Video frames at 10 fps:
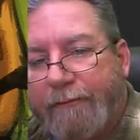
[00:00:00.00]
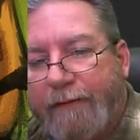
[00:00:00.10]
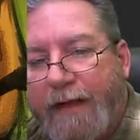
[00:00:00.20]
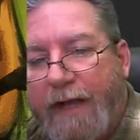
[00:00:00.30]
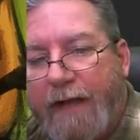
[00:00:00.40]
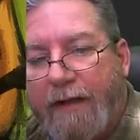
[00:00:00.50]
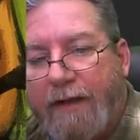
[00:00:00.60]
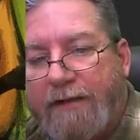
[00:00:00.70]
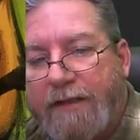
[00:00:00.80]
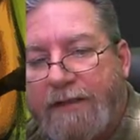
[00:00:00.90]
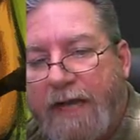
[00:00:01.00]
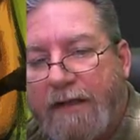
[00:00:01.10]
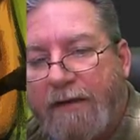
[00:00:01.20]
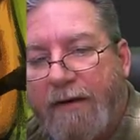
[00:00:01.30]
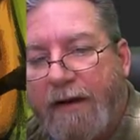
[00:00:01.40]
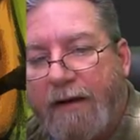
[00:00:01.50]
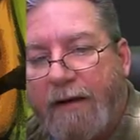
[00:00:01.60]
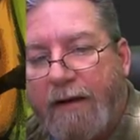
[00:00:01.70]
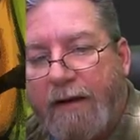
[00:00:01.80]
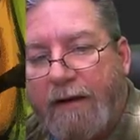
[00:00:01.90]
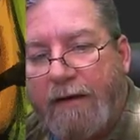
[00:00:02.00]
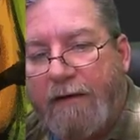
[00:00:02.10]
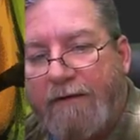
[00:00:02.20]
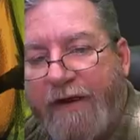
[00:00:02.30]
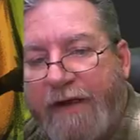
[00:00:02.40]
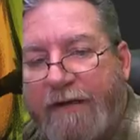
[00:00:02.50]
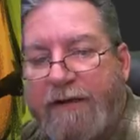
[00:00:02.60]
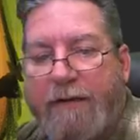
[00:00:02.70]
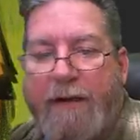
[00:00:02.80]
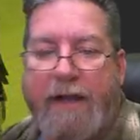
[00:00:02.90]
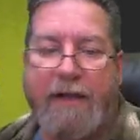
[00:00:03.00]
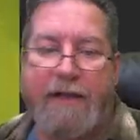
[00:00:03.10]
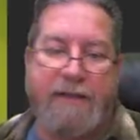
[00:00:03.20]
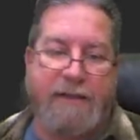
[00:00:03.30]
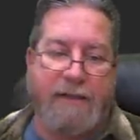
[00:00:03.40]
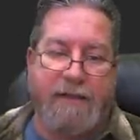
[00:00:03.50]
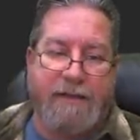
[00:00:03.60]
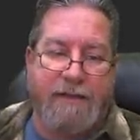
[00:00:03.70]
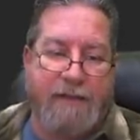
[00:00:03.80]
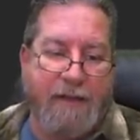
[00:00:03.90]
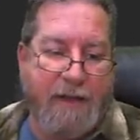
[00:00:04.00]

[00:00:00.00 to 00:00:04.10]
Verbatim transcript: Yeah, it's exactly right. No, fake it till you make it is is